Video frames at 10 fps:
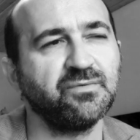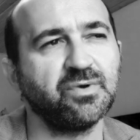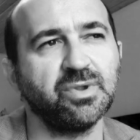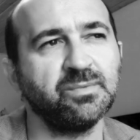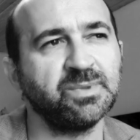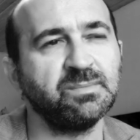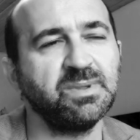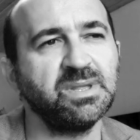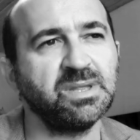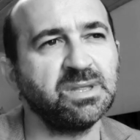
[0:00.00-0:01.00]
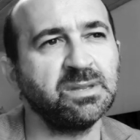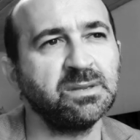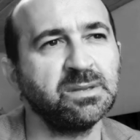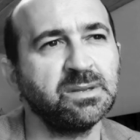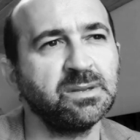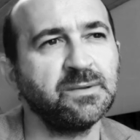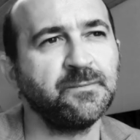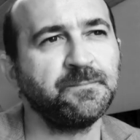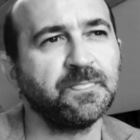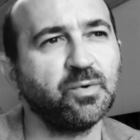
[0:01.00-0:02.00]
For a human being,
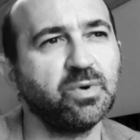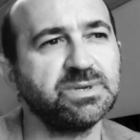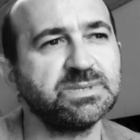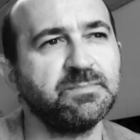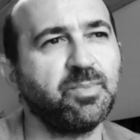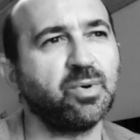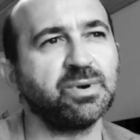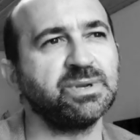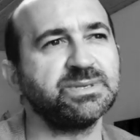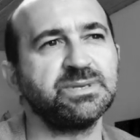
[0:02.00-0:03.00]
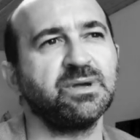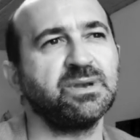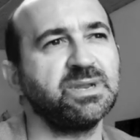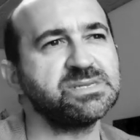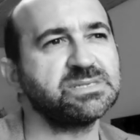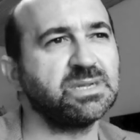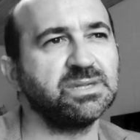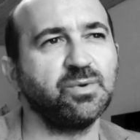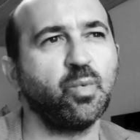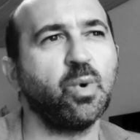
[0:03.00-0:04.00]
what is important is not
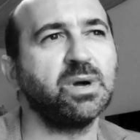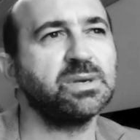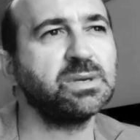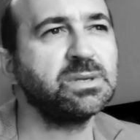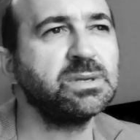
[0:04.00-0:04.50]
necessarily what